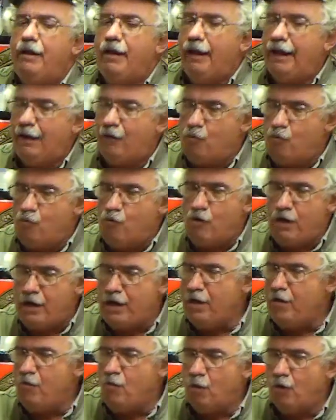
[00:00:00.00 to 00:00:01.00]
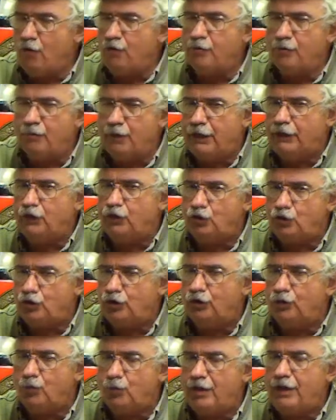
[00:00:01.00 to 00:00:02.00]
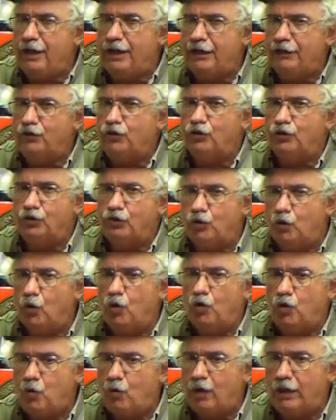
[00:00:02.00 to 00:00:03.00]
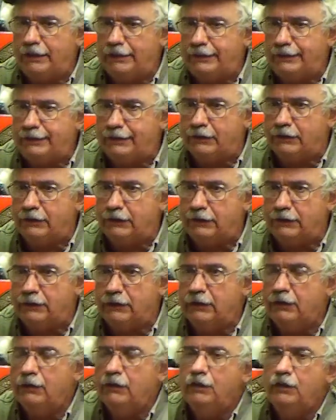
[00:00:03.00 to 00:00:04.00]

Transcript: and we want to make sure we answer your questions.